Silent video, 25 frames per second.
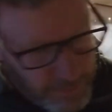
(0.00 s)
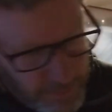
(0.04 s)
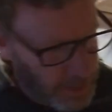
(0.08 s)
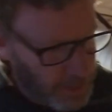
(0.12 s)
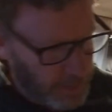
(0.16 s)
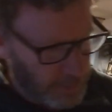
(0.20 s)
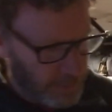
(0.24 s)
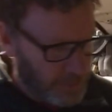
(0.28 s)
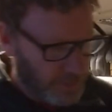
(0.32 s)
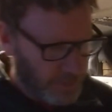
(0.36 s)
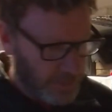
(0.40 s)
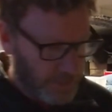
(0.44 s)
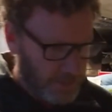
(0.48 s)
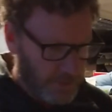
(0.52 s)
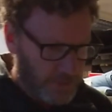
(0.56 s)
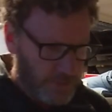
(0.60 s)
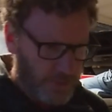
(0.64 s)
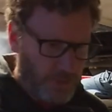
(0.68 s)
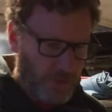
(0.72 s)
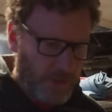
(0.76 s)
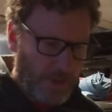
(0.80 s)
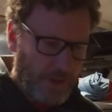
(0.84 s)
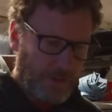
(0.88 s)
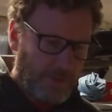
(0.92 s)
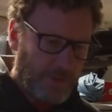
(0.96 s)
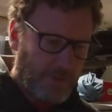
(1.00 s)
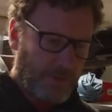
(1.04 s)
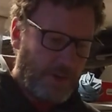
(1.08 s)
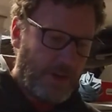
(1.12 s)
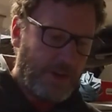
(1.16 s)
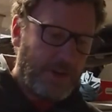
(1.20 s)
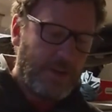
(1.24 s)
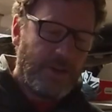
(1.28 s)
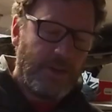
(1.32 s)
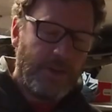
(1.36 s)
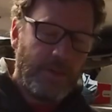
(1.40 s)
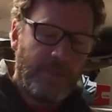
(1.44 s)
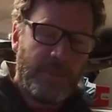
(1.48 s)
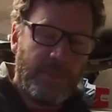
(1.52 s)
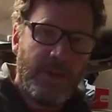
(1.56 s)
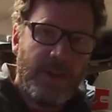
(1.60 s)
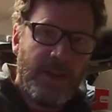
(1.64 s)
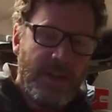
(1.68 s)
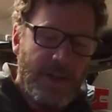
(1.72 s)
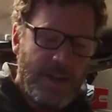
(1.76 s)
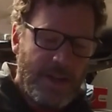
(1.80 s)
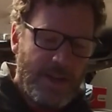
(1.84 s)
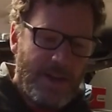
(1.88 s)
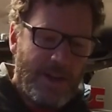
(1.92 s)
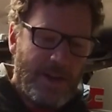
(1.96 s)
bolt and try and thread it up,
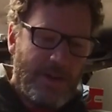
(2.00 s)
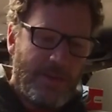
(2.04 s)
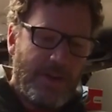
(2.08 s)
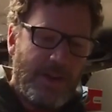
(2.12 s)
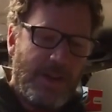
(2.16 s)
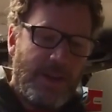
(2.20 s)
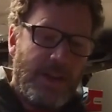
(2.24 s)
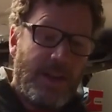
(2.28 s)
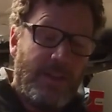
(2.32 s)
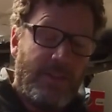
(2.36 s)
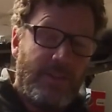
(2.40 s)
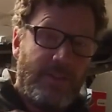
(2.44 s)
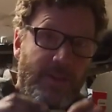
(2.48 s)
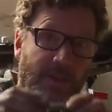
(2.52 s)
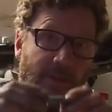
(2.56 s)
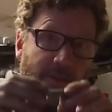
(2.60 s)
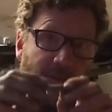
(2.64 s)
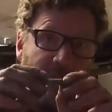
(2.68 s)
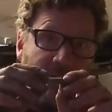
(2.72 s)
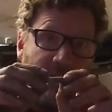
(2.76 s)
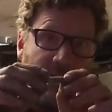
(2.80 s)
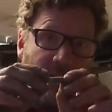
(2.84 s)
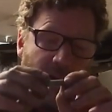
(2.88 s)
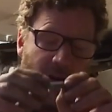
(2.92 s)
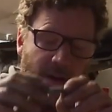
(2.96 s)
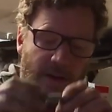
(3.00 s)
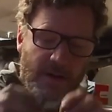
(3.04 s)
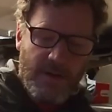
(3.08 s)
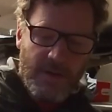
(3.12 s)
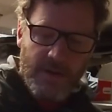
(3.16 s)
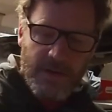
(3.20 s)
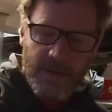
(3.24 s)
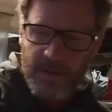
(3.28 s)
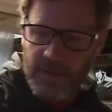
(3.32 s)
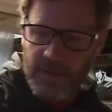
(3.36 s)
you'll only get so far.